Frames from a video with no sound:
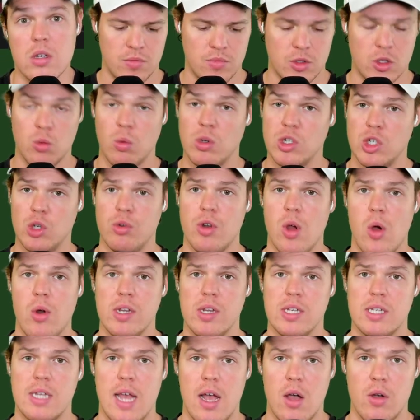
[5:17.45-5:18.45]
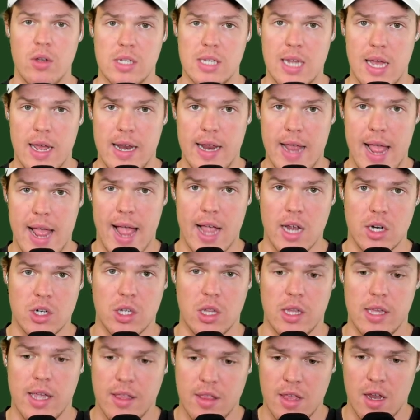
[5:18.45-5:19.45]
So what you'll notice now is that it
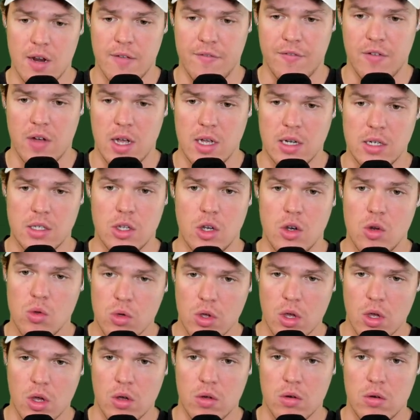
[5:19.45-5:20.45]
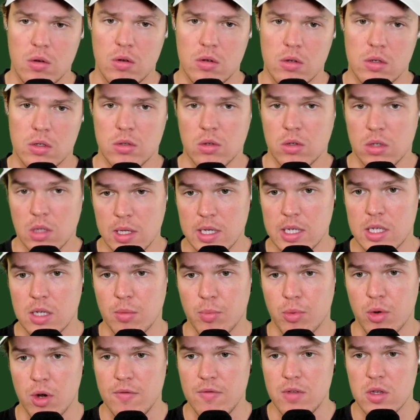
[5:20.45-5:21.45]
actually identifies the new code. So it deletes the
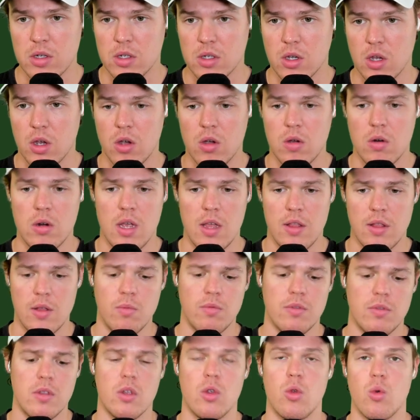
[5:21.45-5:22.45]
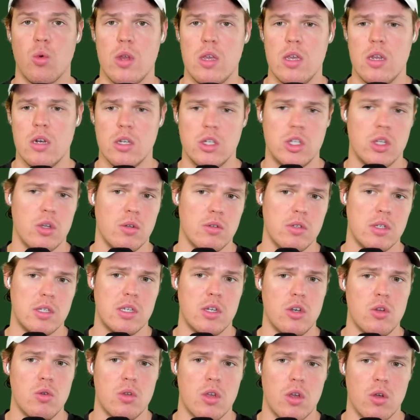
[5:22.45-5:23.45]
previous code. And then with the green, it shows us the
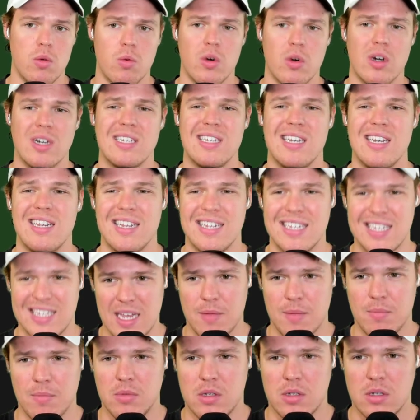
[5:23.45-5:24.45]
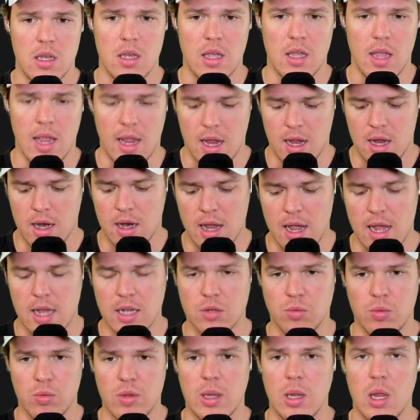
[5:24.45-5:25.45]
new code. We're going to say accept. And as
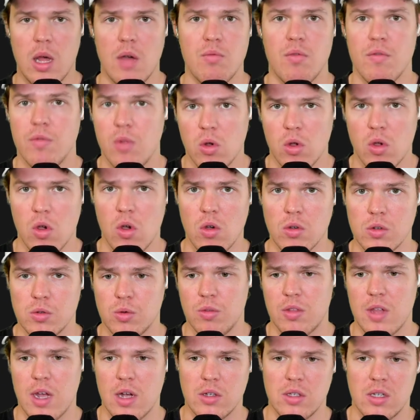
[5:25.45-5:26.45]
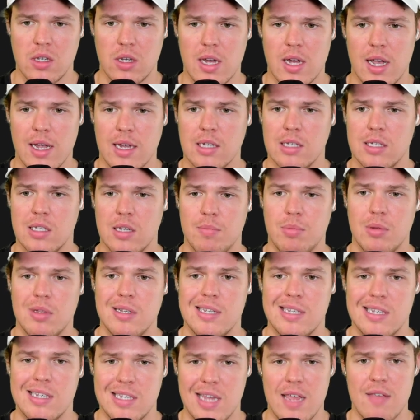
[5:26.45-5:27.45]
we love with localhost 3000, I can simply
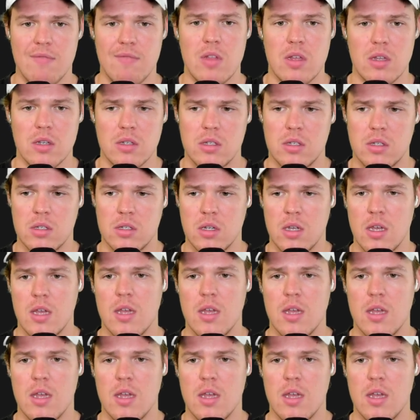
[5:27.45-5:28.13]
save this.